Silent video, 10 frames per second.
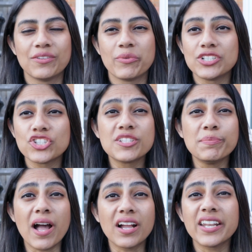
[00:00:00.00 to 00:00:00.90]
will just
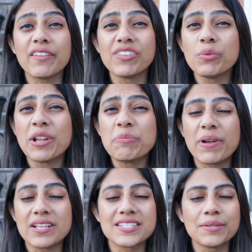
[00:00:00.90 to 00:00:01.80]
bark at everyone
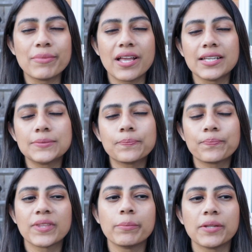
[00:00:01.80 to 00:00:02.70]
passing by.
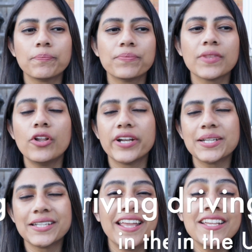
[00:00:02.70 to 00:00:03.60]
But
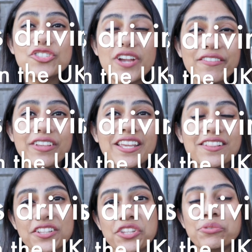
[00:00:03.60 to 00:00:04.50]
alright. Is driving
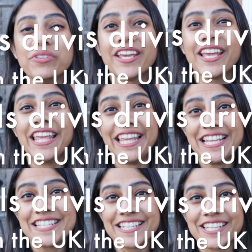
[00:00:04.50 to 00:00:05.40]
in the UK
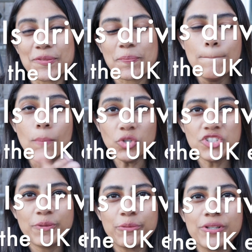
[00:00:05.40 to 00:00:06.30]
easy?
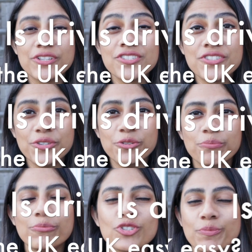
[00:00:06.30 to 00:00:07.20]
Most people
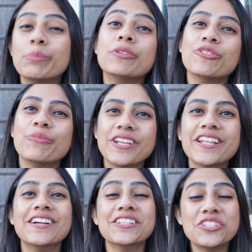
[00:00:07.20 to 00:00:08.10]
from
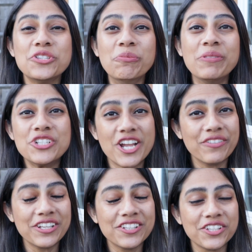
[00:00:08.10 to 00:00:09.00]
India assume that
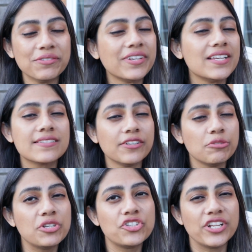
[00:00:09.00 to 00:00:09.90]
driving in the UK is going to
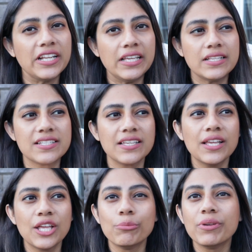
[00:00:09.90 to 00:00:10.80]
be really easy,
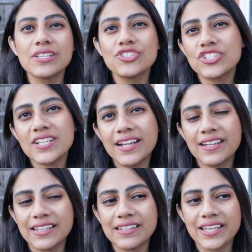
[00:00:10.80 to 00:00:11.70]
because just like
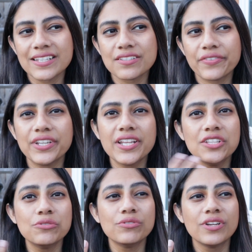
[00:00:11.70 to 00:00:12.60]
in the case of India,
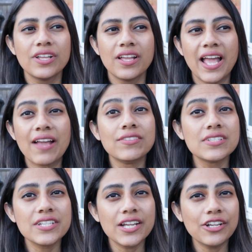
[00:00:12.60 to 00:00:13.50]
you have the
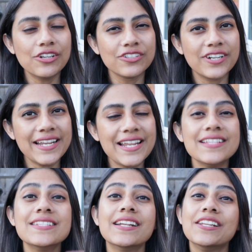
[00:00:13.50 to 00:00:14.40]
steering on the right
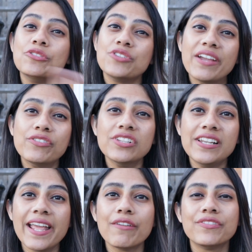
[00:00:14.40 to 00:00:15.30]
hand side and you drive on the
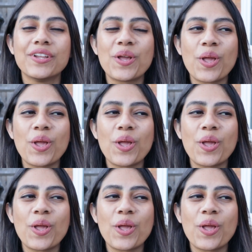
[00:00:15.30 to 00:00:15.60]
left.